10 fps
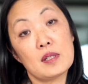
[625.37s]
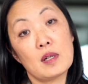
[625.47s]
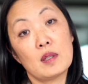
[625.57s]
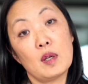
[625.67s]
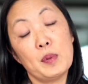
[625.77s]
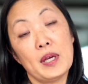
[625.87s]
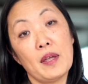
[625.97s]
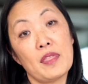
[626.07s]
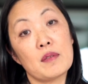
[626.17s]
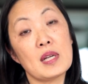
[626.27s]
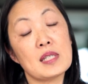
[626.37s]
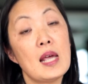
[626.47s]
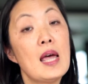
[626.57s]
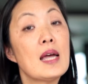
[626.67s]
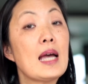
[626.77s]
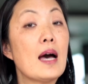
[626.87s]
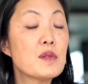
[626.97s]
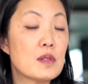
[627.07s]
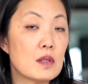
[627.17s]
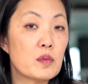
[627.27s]
such as a Global Health Threats
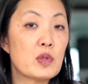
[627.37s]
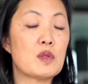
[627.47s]
Council,